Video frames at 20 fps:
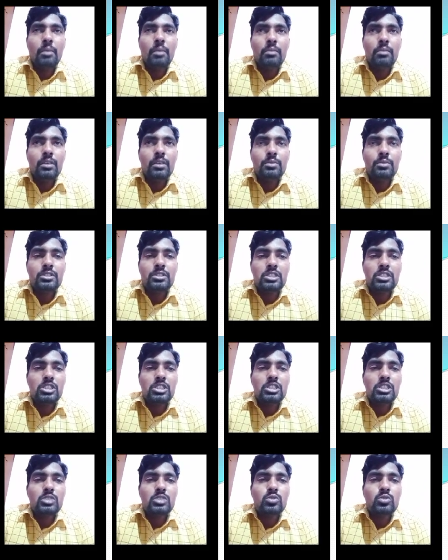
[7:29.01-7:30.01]
Maybe
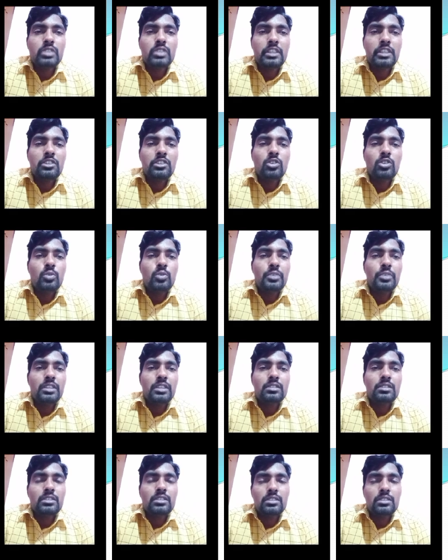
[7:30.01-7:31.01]
60 to 300
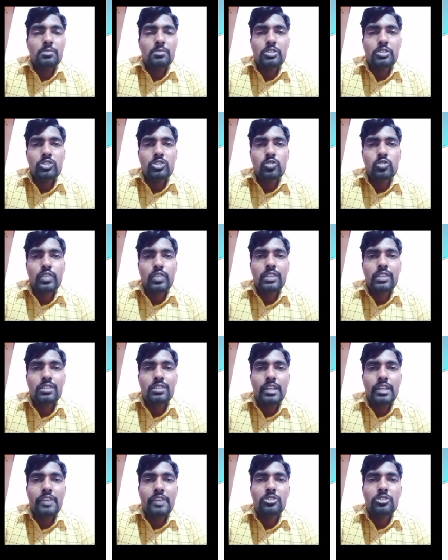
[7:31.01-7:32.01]
kilometers intermediate earthquake.
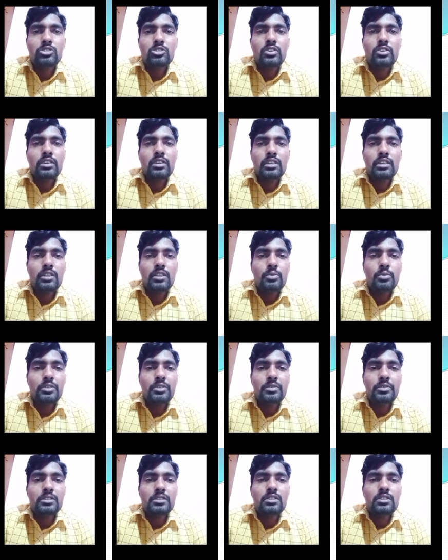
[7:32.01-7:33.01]
300 to 700
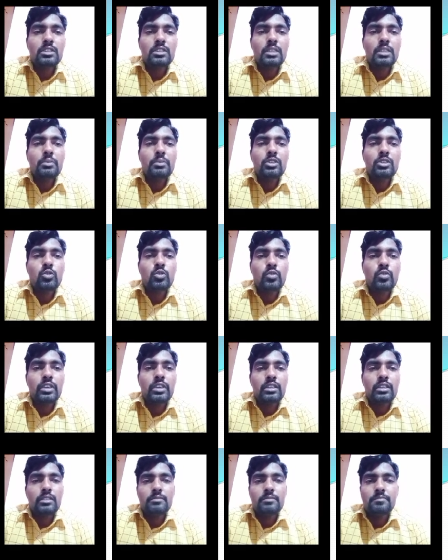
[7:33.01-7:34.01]
kilometers deep
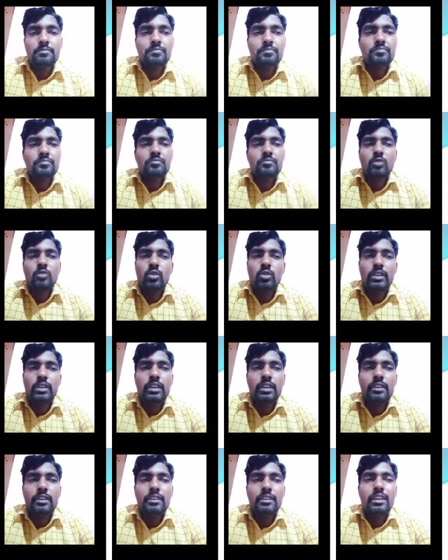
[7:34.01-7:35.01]
earthquake.
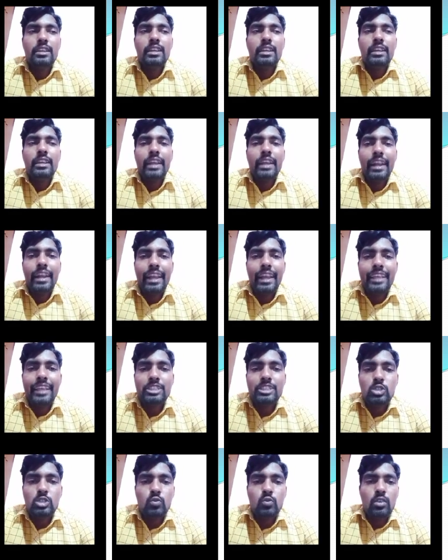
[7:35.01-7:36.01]
Okay.
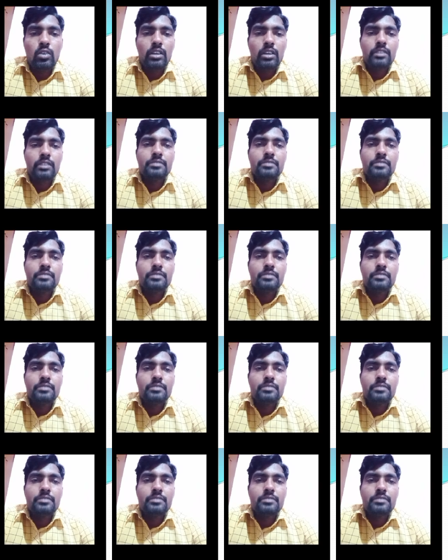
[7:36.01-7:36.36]
Next one.